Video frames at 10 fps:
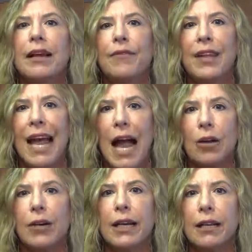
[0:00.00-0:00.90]
If the
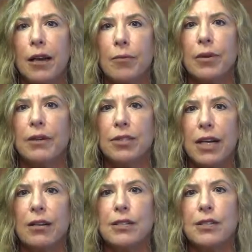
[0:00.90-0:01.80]
aggregate number of
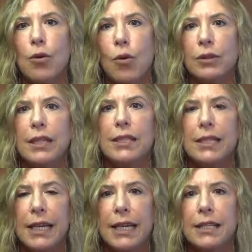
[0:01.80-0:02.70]
shares sold
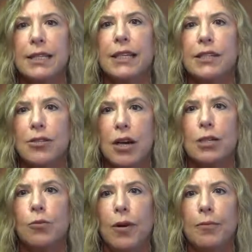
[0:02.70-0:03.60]
exceeds the
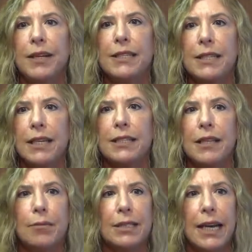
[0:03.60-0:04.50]
Instruction 1B6
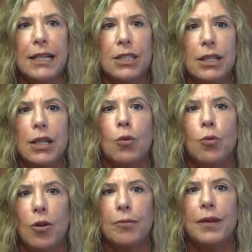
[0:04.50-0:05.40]
limitation that
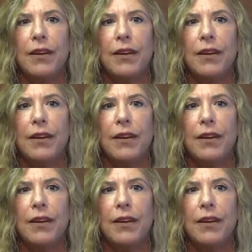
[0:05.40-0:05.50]
would be